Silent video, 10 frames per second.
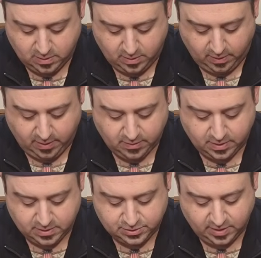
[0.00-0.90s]
Alright, we're
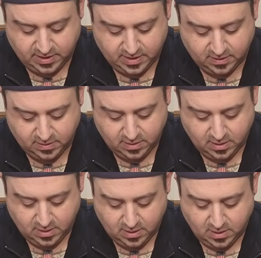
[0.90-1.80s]
going to try to get a
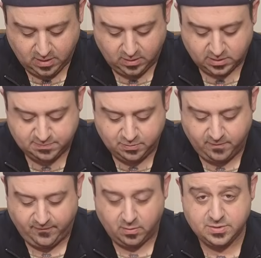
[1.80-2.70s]
little
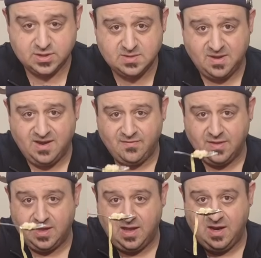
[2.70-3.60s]
spoonful with just about
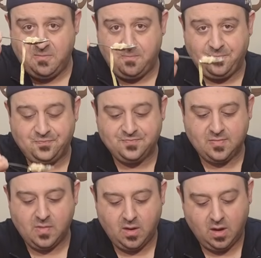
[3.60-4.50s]
everything in it.
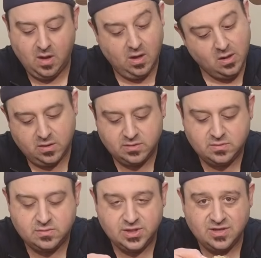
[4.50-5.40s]

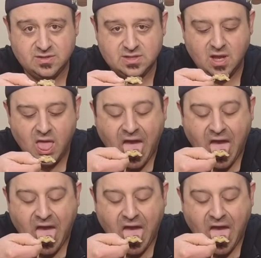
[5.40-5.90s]
Cheers.